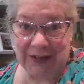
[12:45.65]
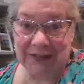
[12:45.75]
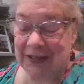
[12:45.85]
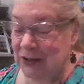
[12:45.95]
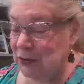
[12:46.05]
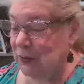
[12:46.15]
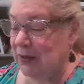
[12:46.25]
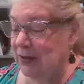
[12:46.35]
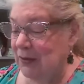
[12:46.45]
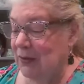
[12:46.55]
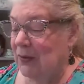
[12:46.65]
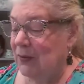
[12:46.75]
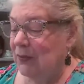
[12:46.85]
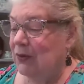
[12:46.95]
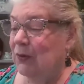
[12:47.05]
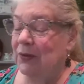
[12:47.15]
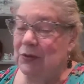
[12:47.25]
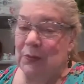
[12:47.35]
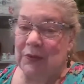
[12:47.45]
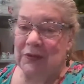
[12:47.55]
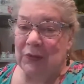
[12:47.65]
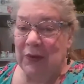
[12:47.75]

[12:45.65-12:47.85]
And next week, we're going to print the